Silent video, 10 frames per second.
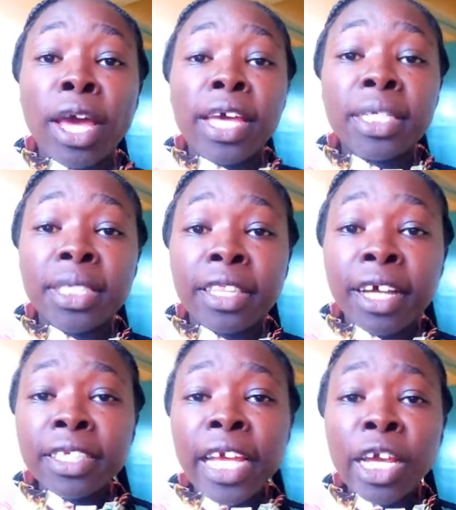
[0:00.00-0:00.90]
Isn't
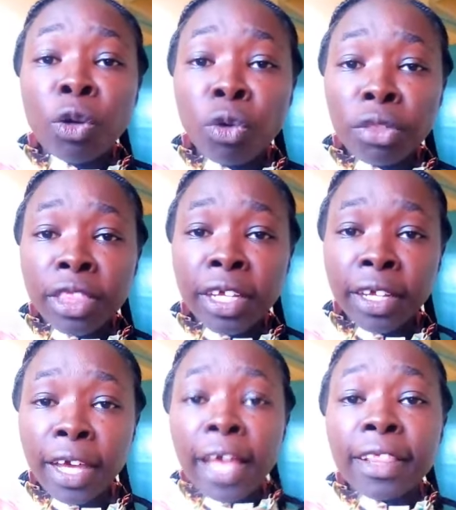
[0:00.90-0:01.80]
that a good
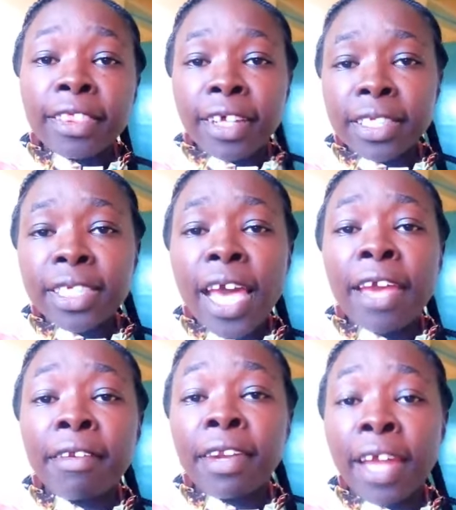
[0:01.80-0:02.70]
thing? That's
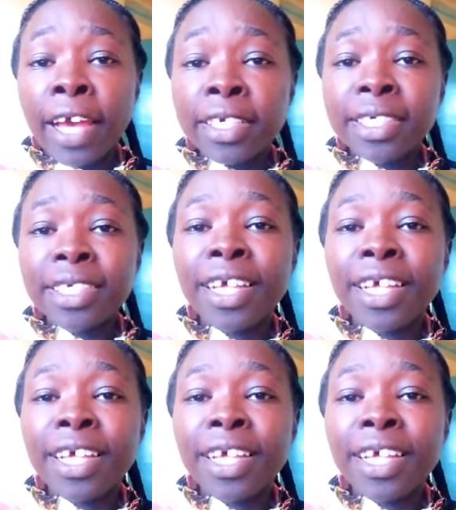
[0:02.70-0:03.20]
a nice